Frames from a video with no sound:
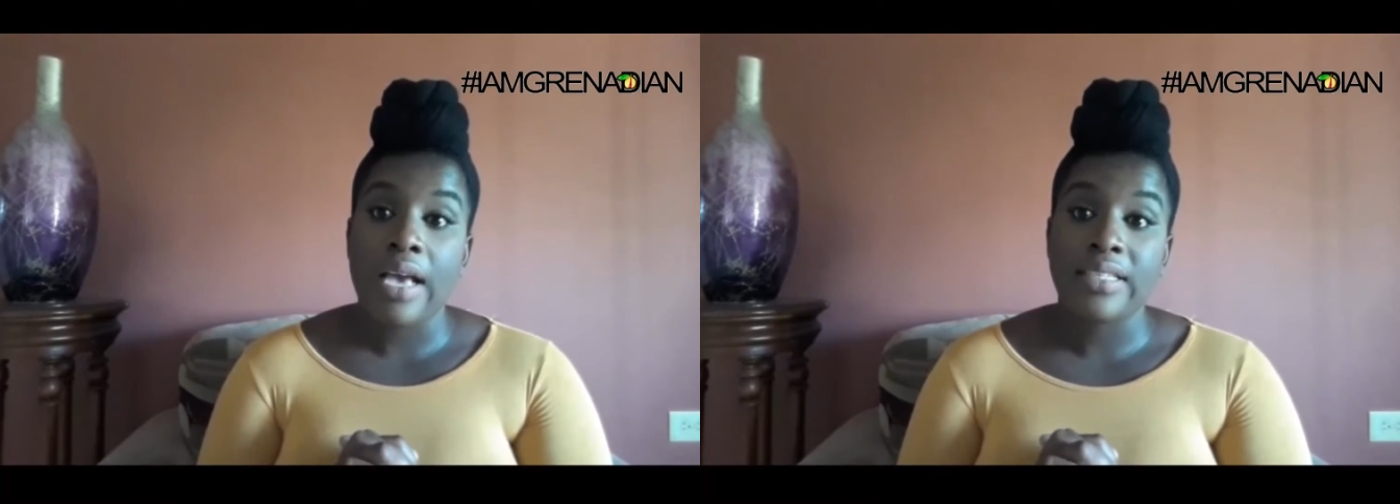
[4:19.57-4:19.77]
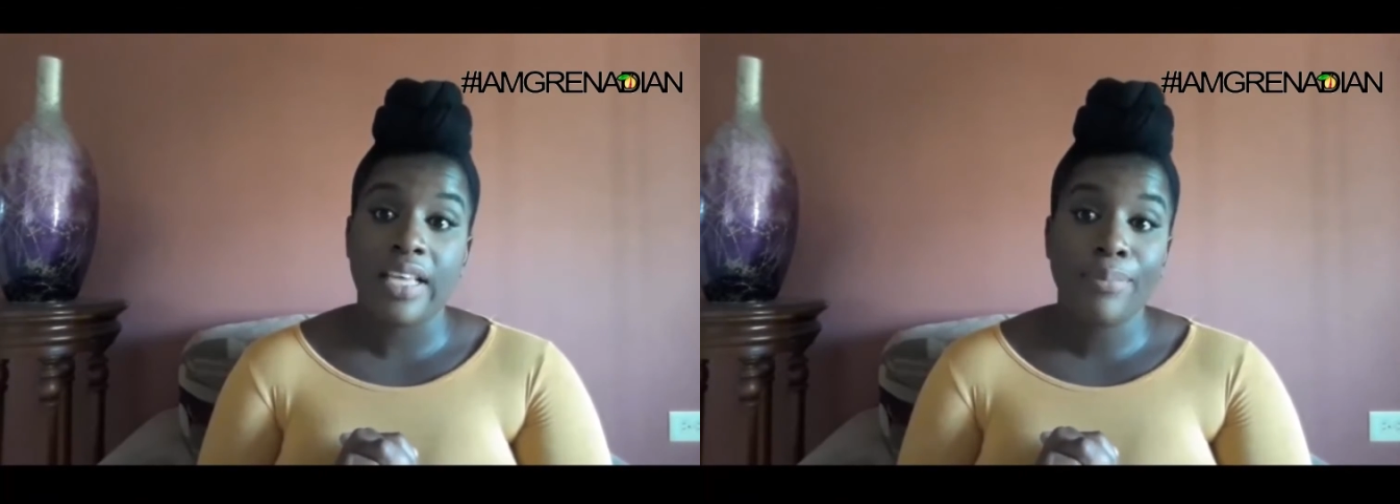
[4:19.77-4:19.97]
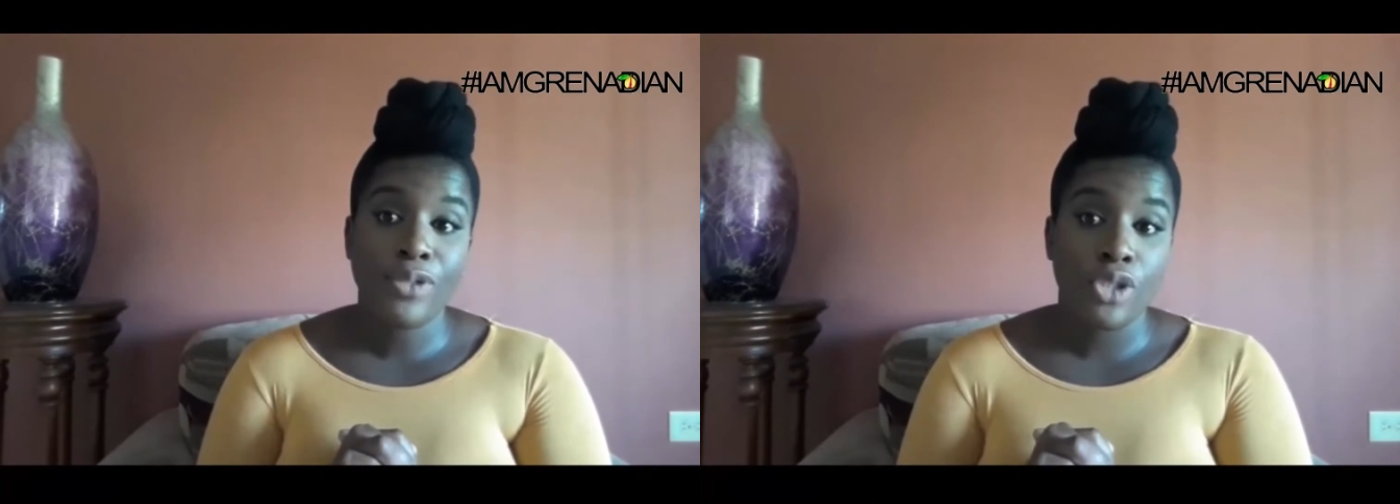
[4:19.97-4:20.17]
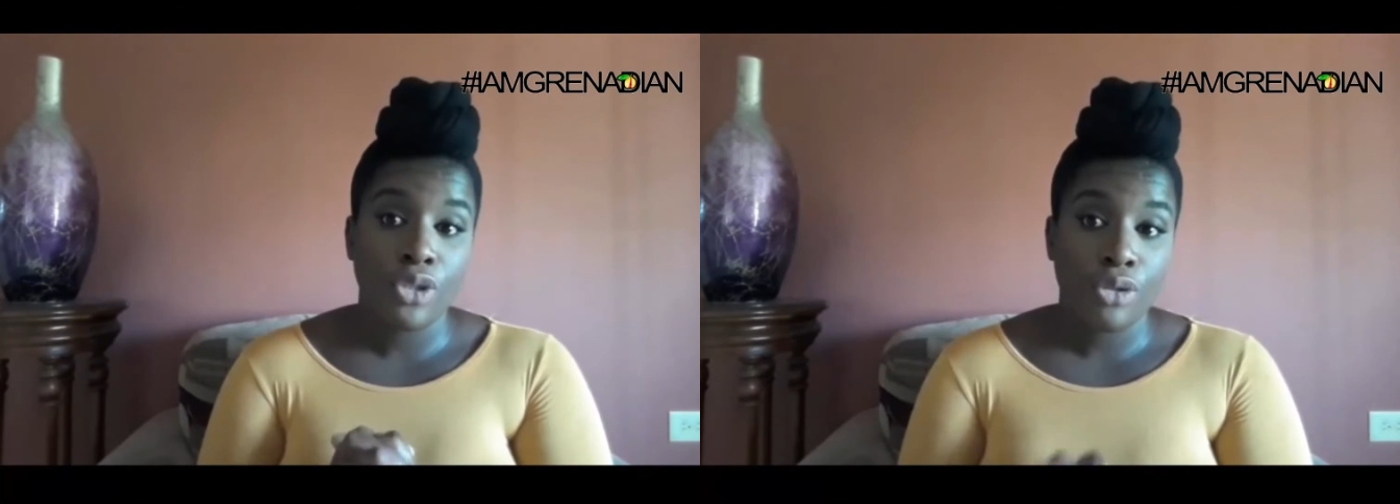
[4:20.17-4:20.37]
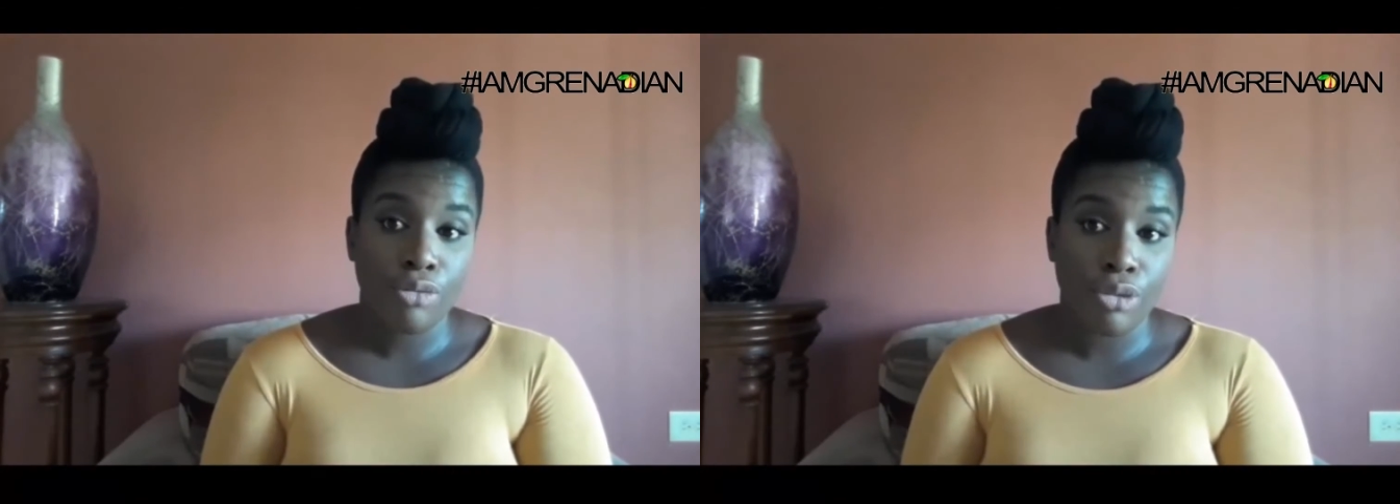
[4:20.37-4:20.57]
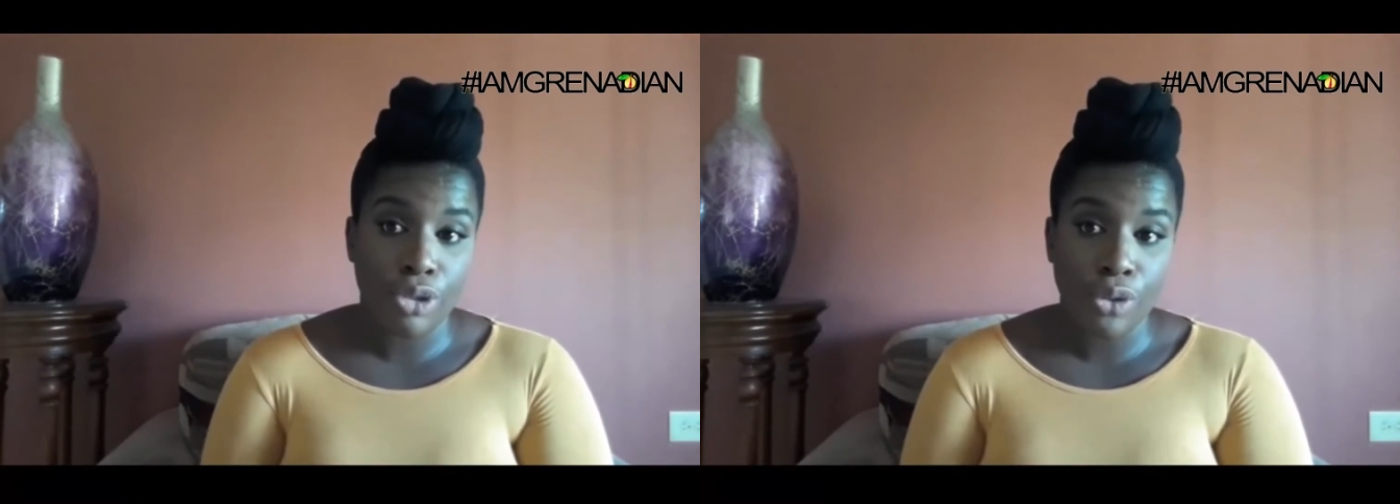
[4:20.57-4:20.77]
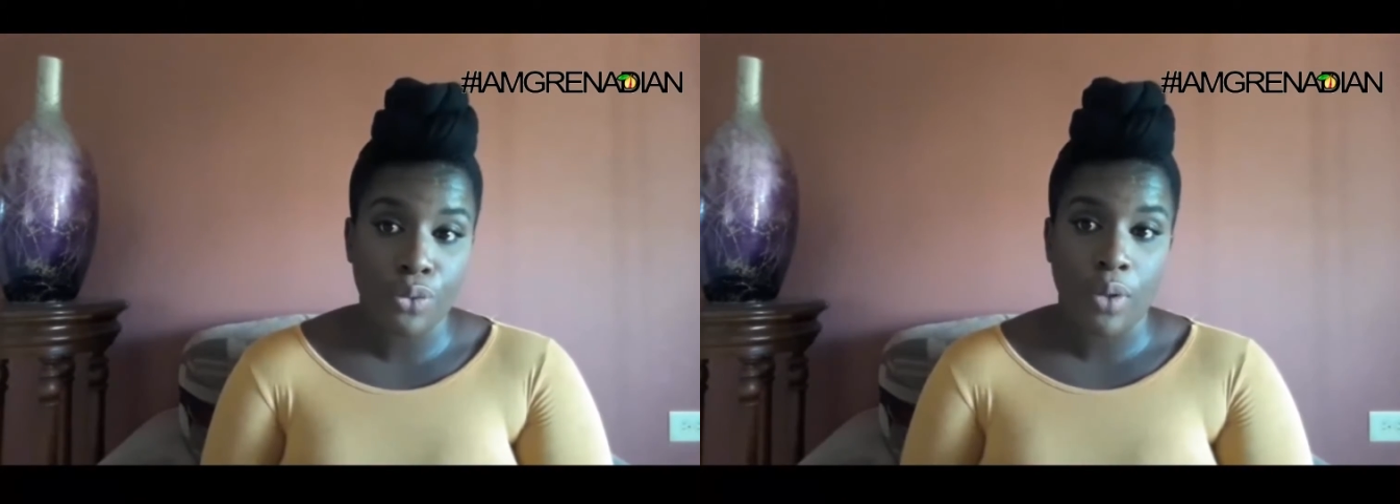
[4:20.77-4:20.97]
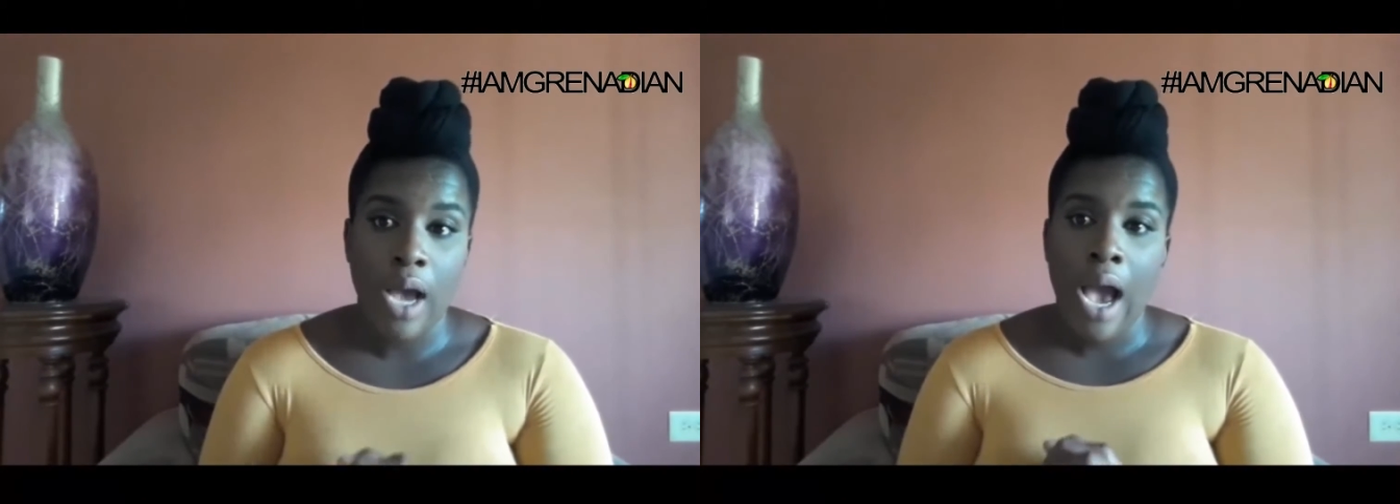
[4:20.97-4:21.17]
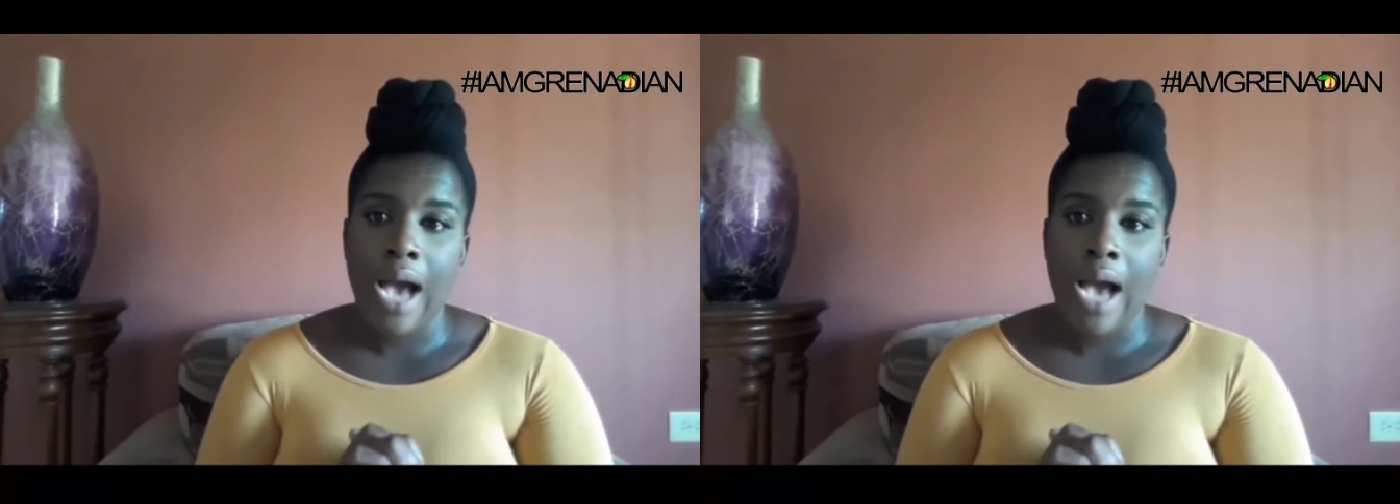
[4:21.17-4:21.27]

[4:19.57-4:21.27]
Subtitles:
except you.